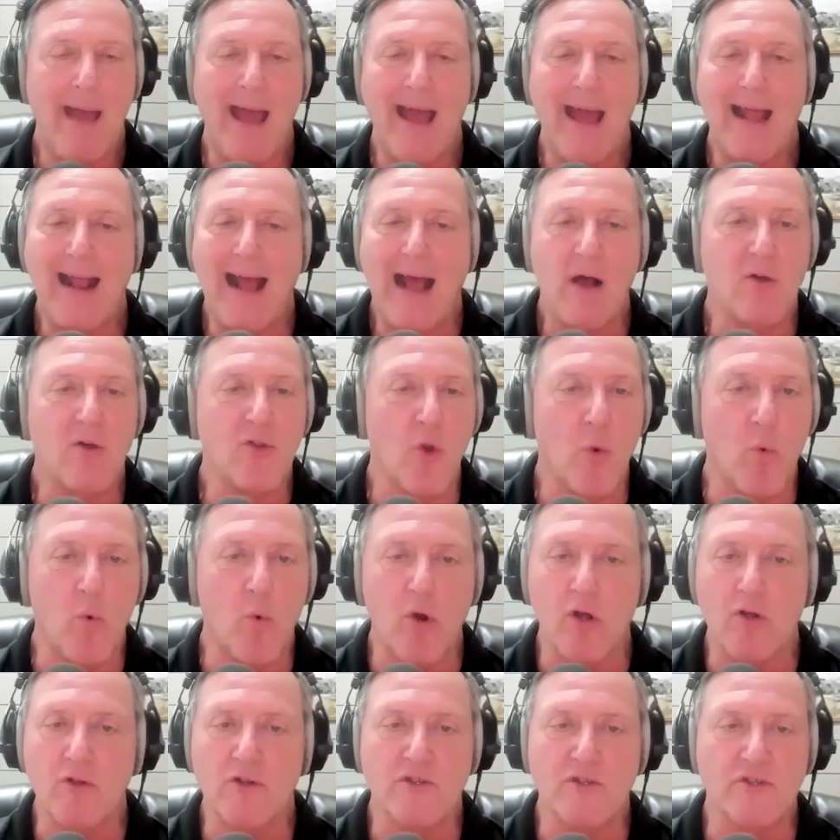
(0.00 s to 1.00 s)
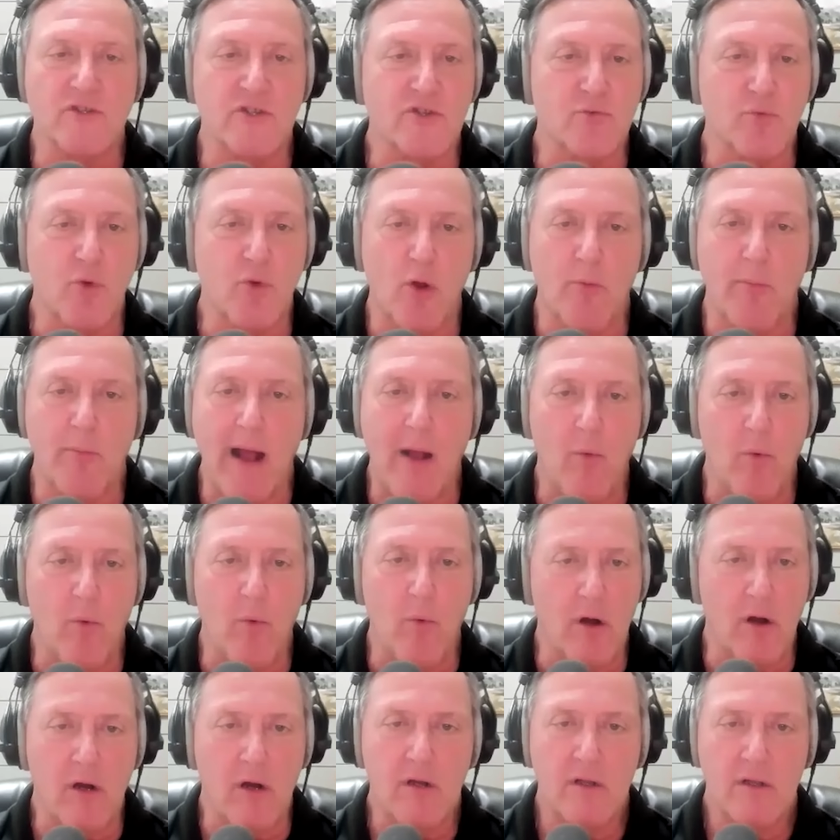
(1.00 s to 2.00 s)
Matt, how in the world does this robot
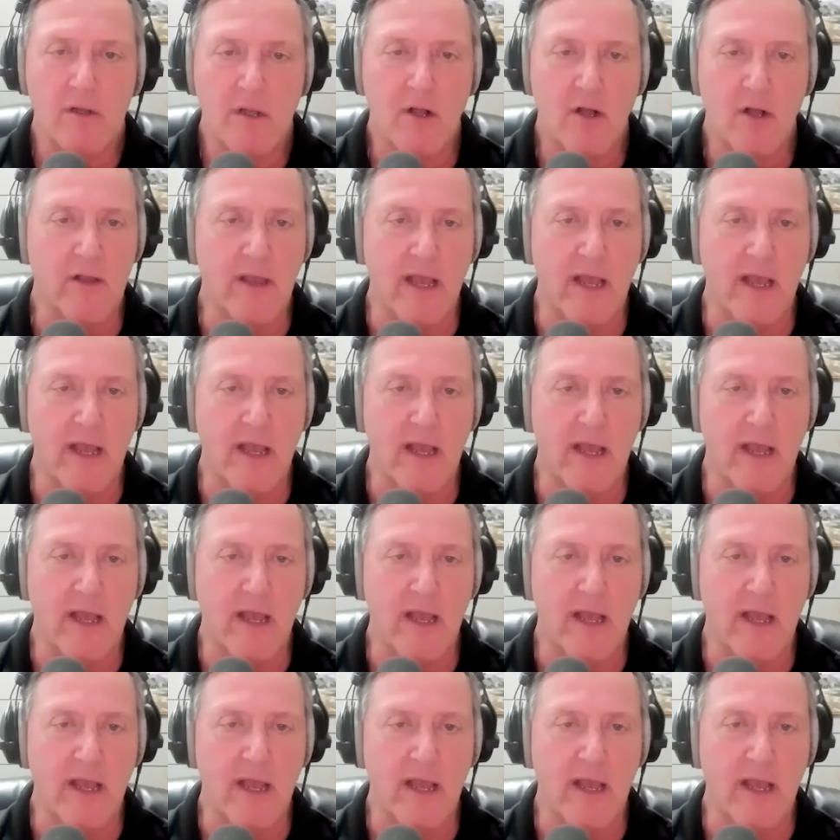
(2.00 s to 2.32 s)
work?